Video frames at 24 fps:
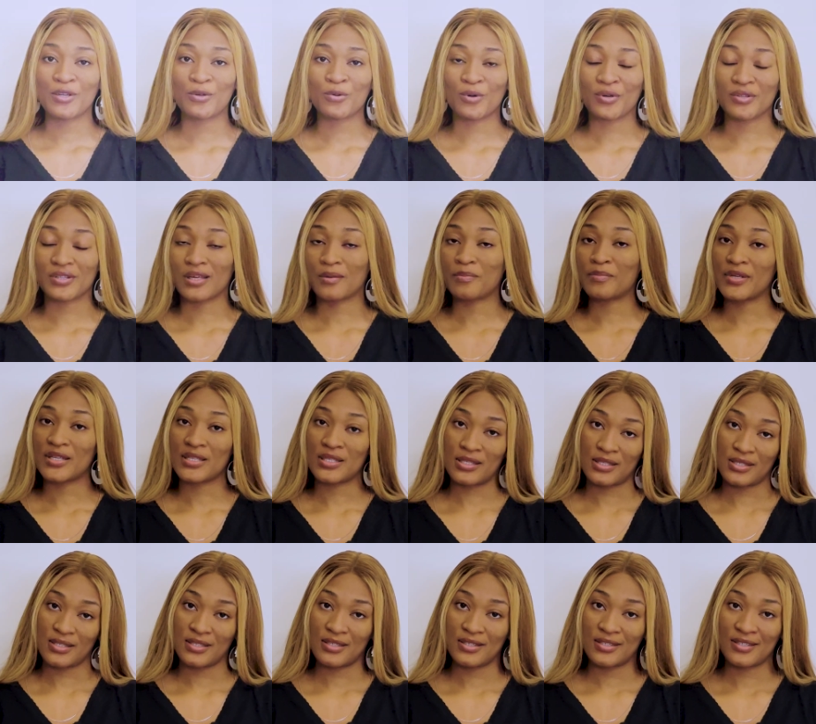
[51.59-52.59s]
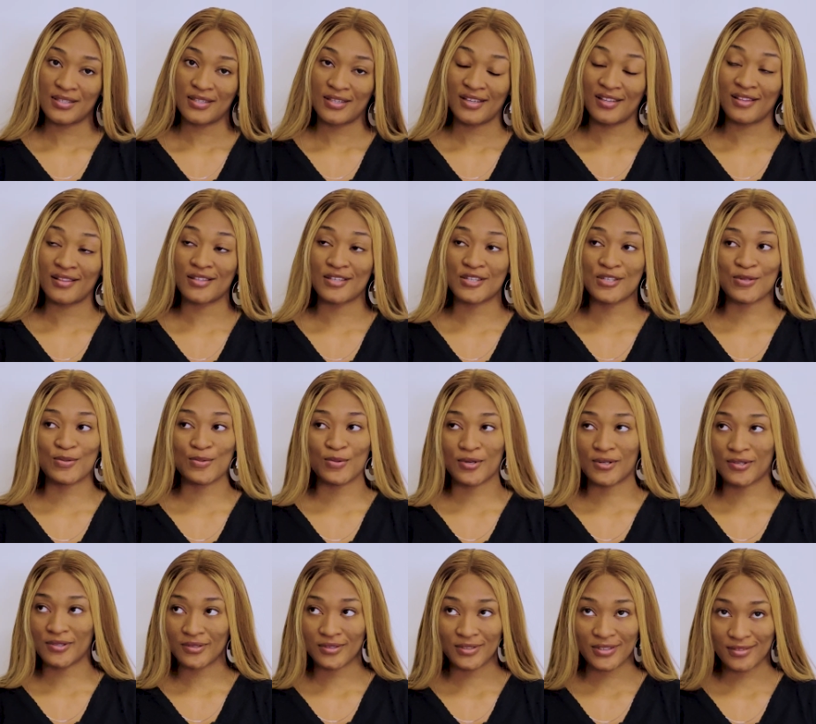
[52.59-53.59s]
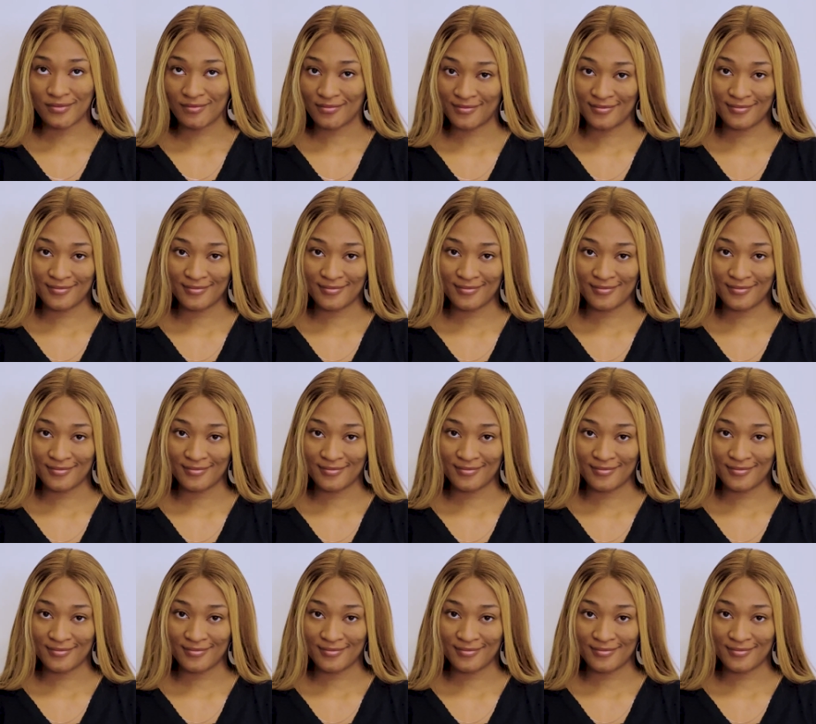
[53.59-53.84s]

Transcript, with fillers: no other person in this world